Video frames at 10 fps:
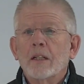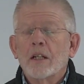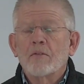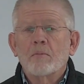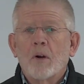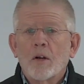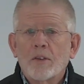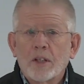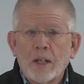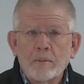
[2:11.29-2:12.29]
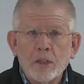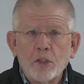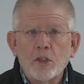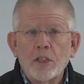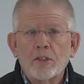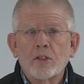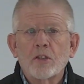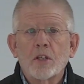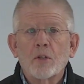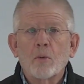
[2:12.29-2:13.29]
You have Martha coming to
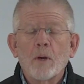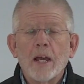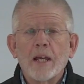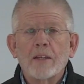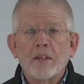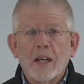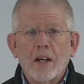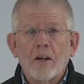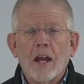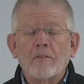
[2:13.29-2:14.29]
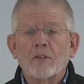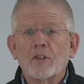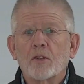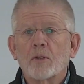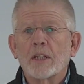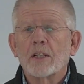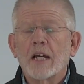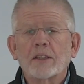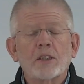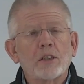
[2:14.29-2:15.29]
Jesus on the way there after he's already
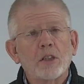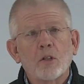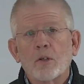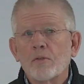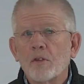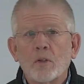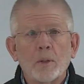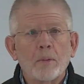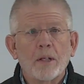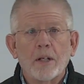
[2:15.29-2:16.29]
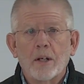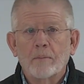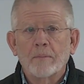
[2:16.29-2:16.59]
died. She said, Lord, if you'd only been here.